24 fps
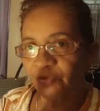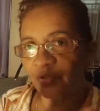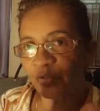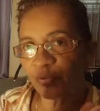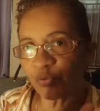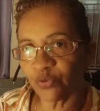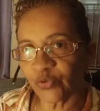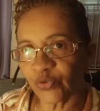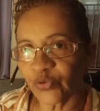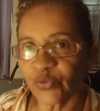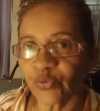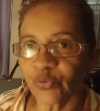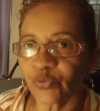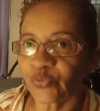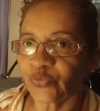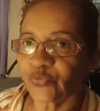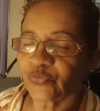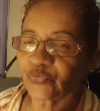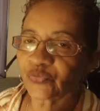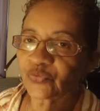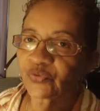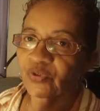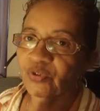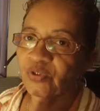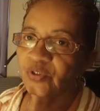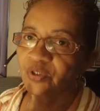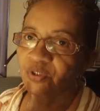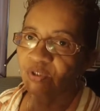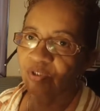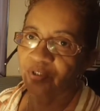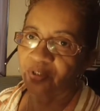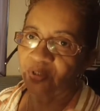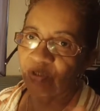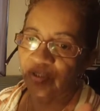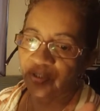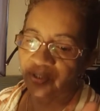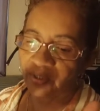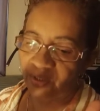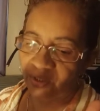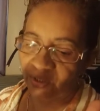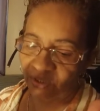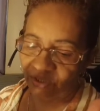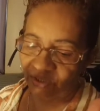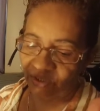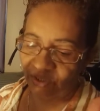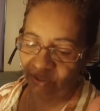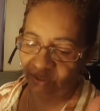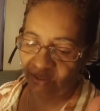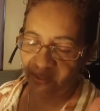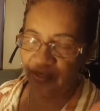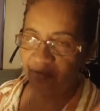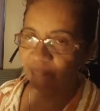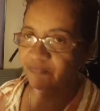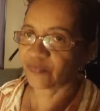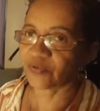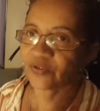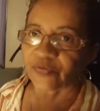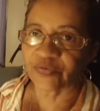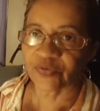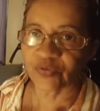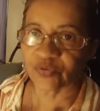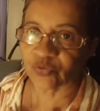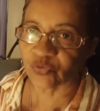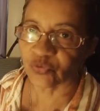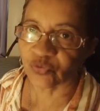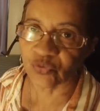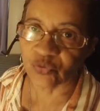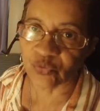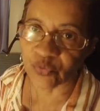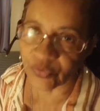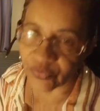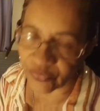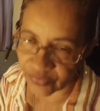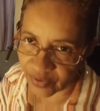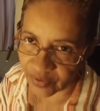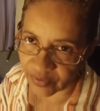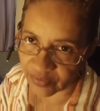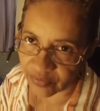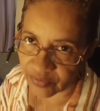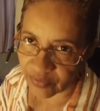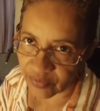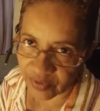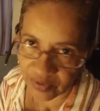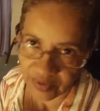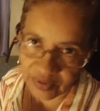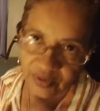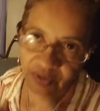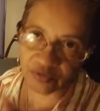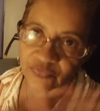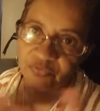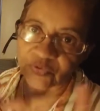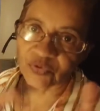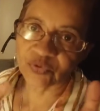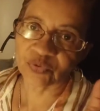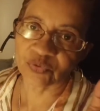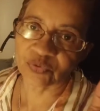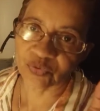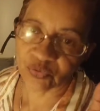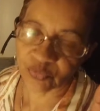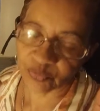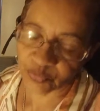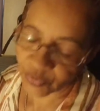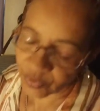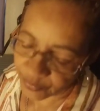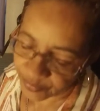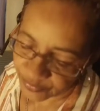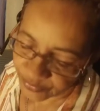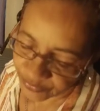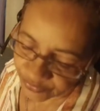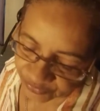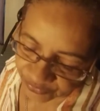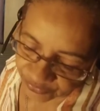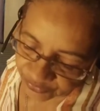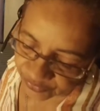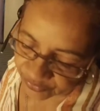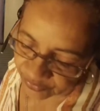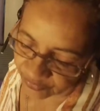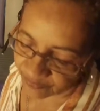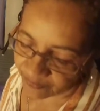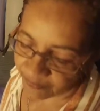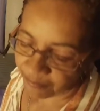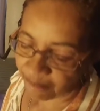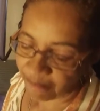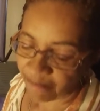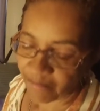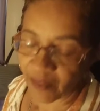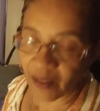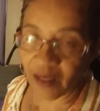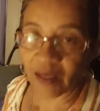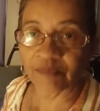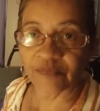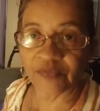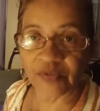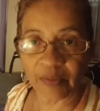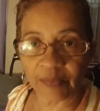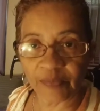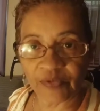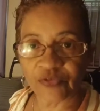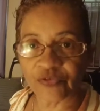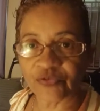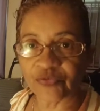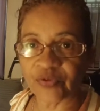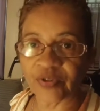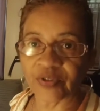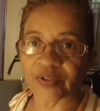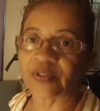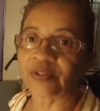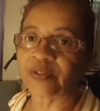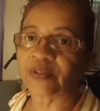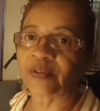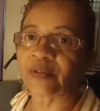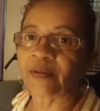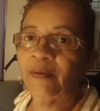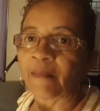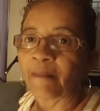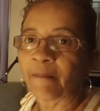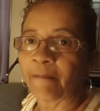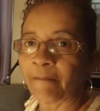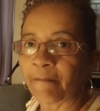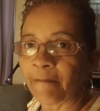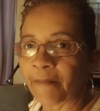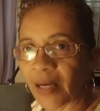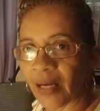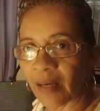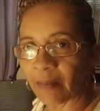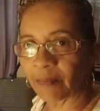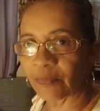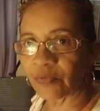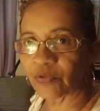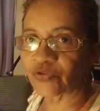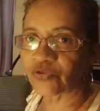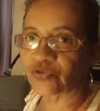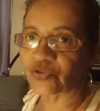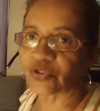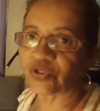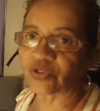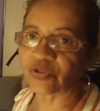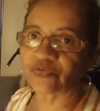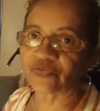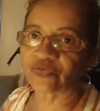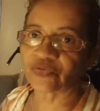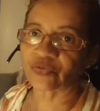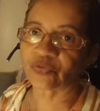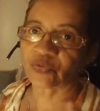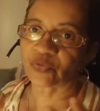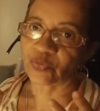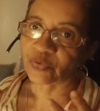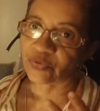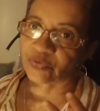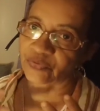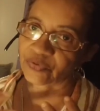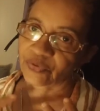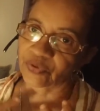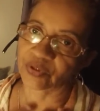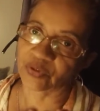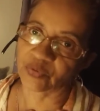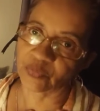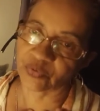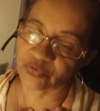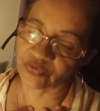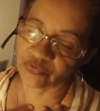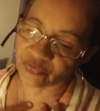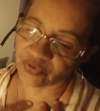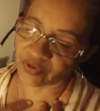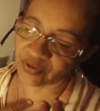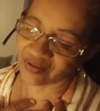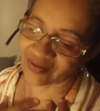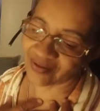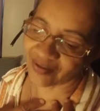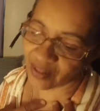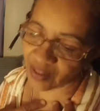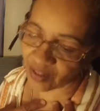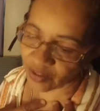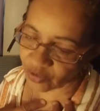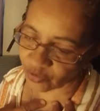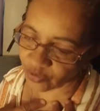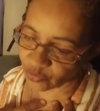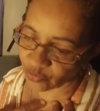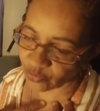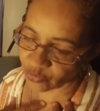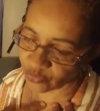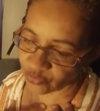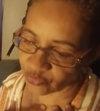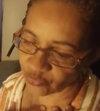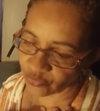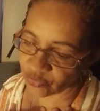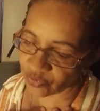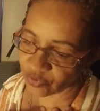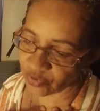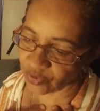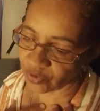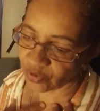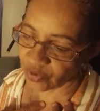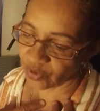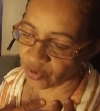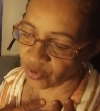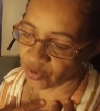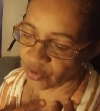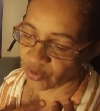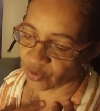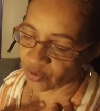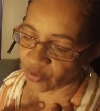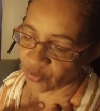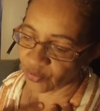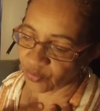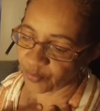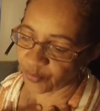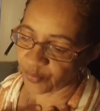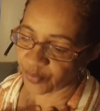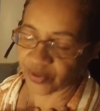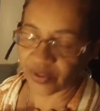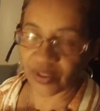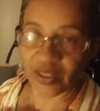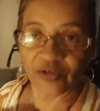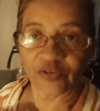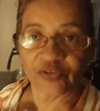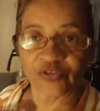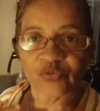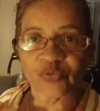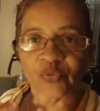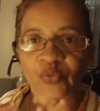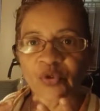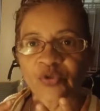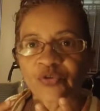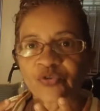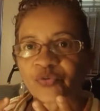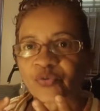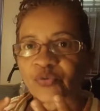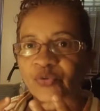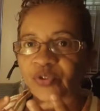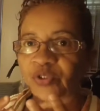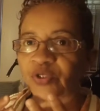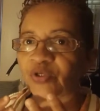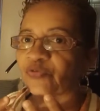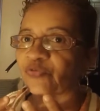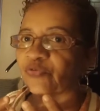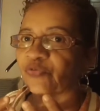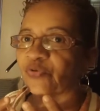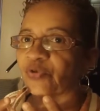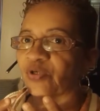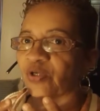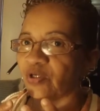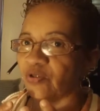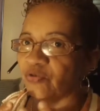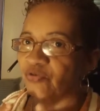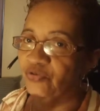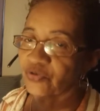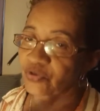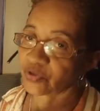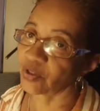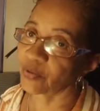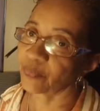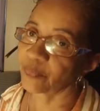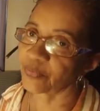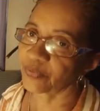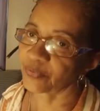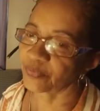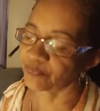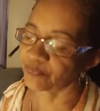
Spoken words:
you use, I have nothing to do with that. Okay, that's for YouTube purposes. I'm demonstrating my machines with the liquids that I use. But I just want to give a tip